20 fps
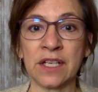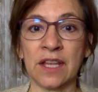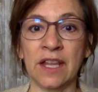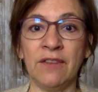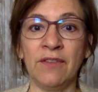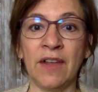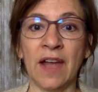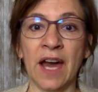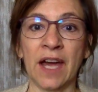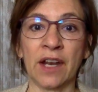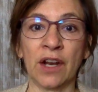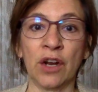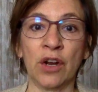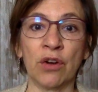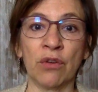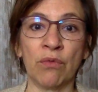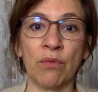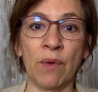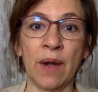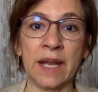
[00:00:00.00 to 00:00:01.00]
they've got a
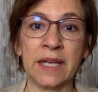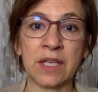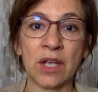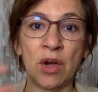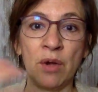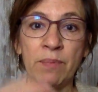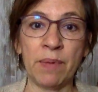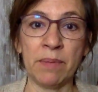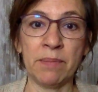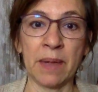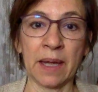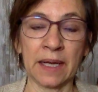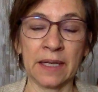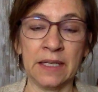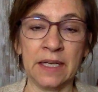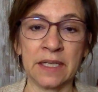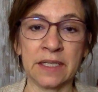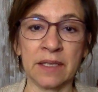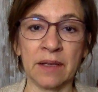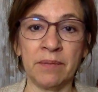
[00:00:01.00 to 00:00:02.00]
great coping
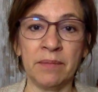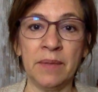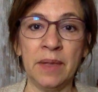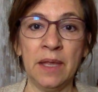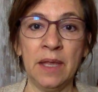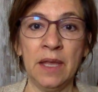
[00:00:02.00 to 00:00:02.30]
mechanism